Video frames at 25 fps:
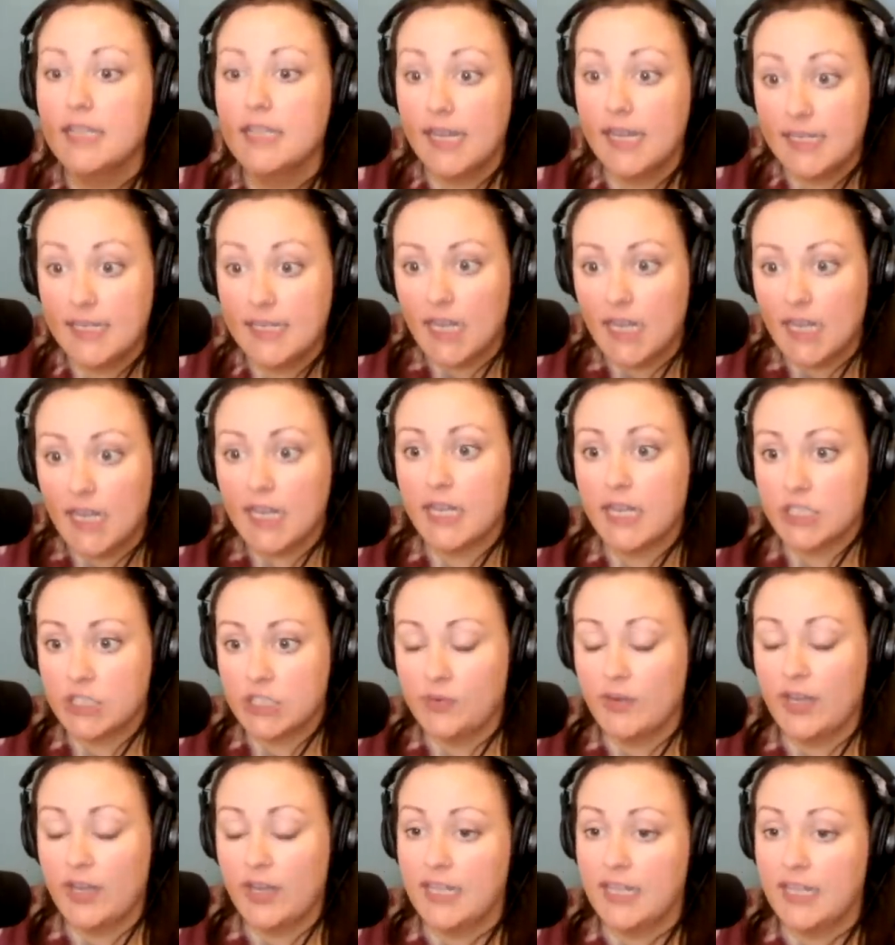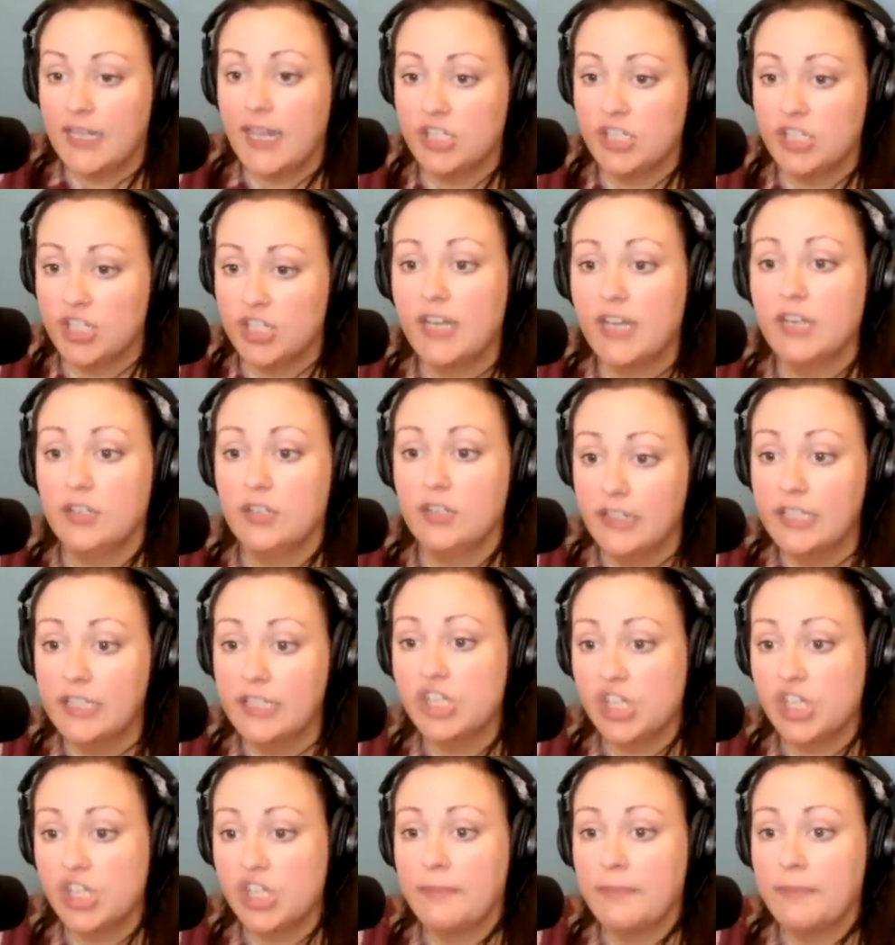They dug into it and they ge-
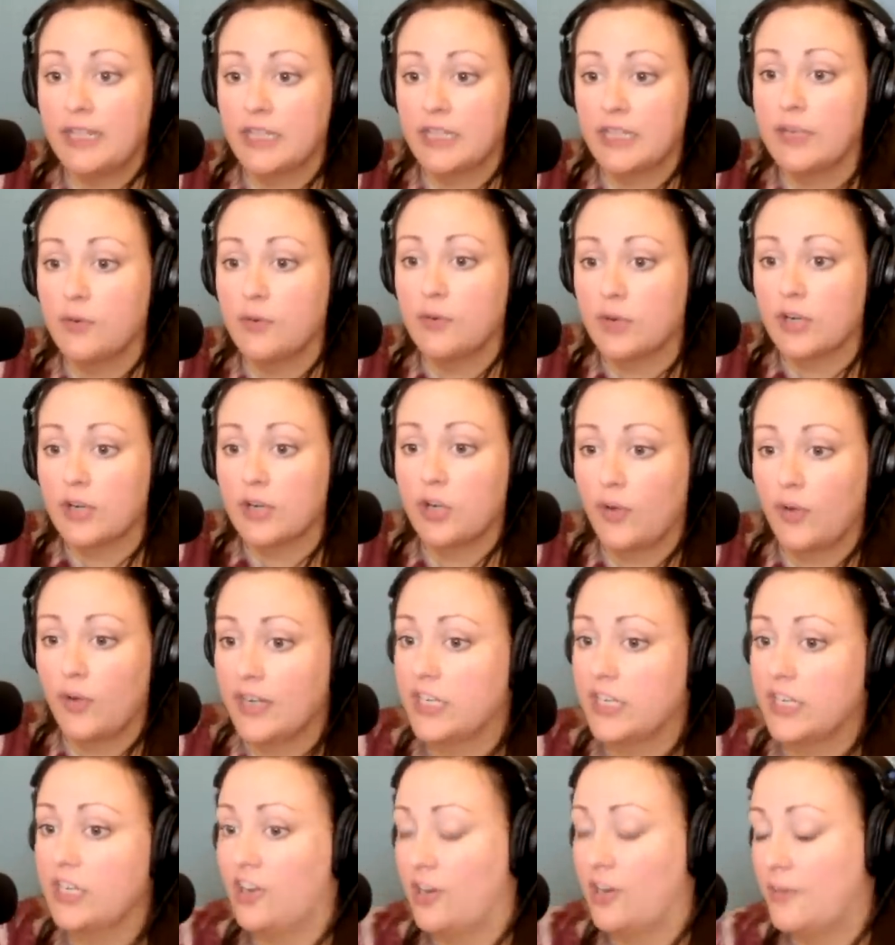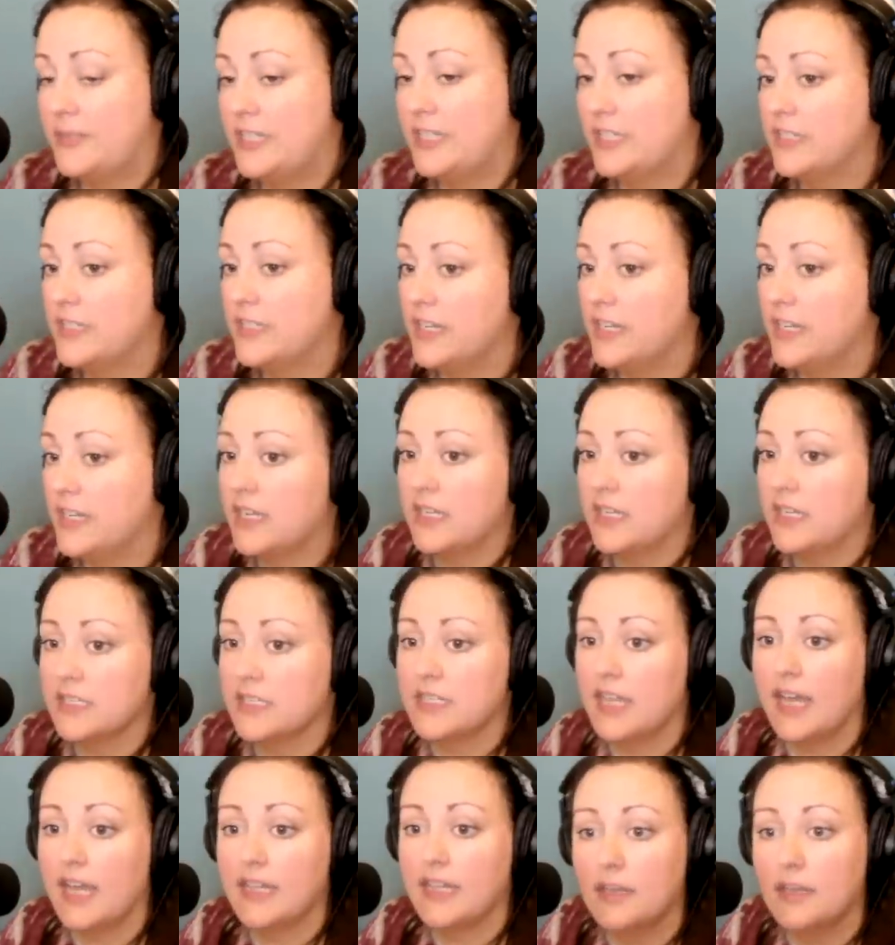legitimately were going to Europe to seek
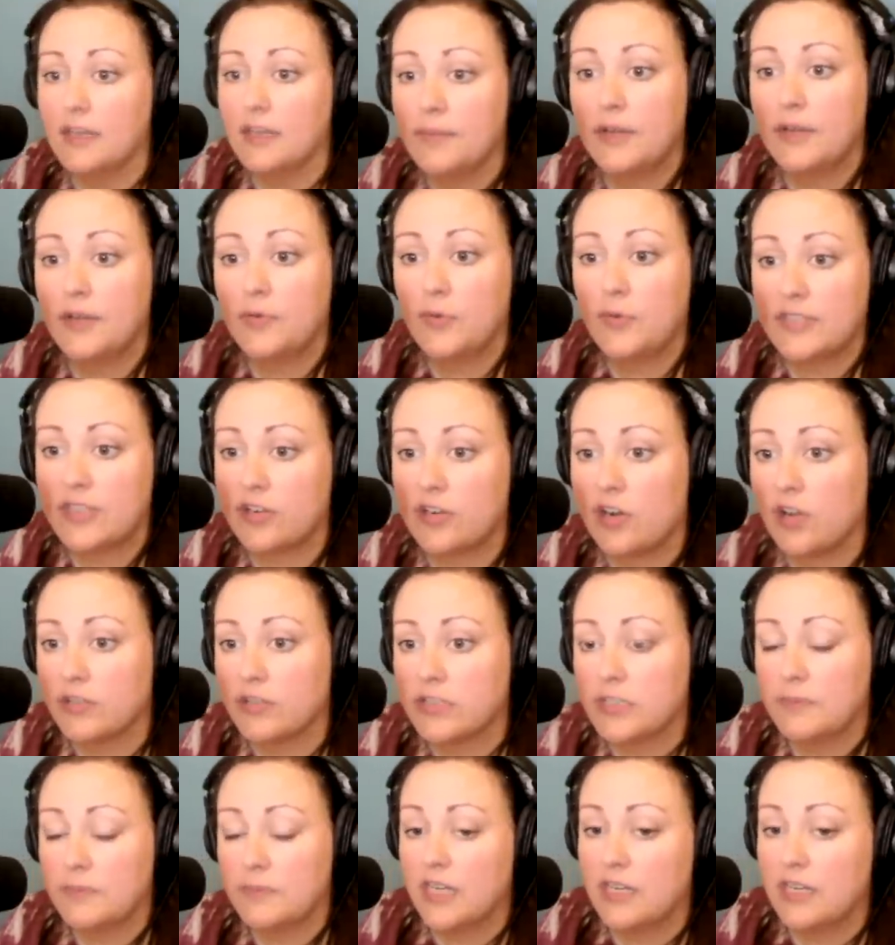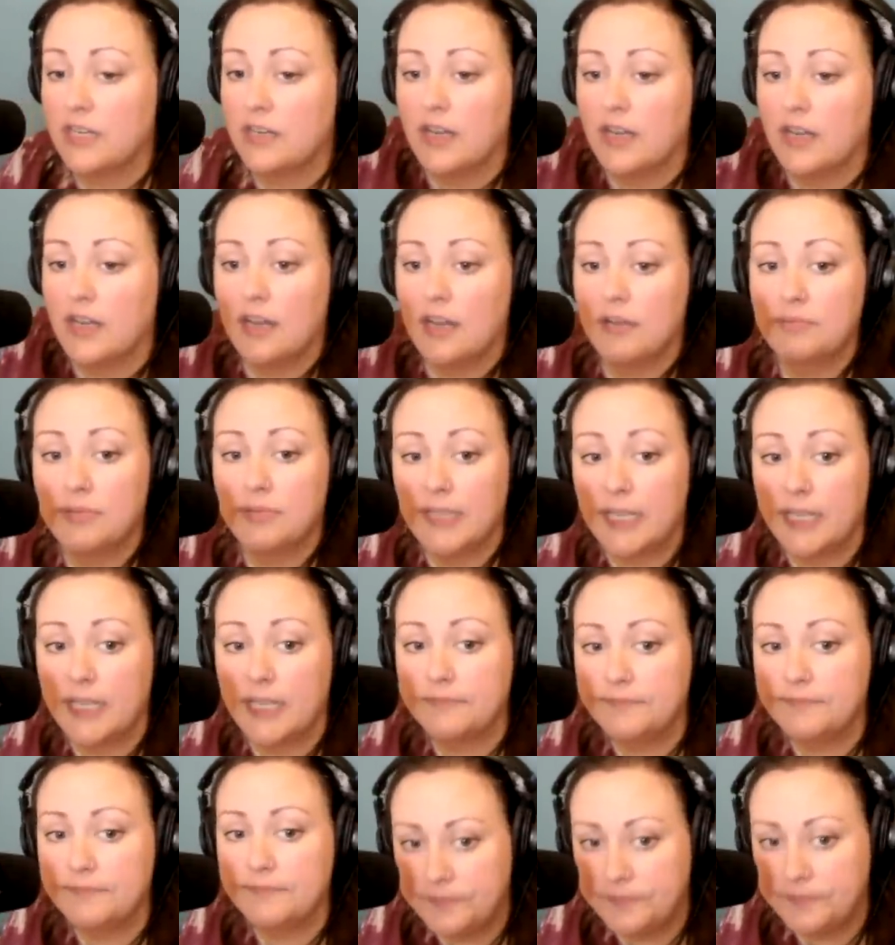asylum was their ultimate uh,
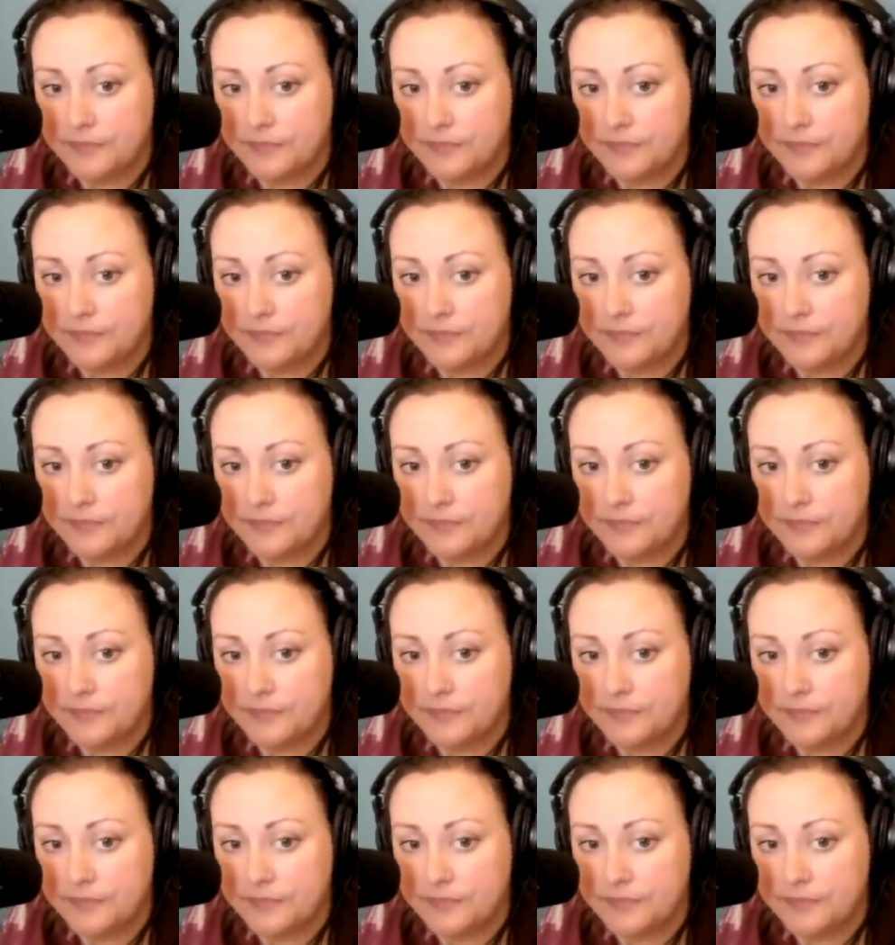plan.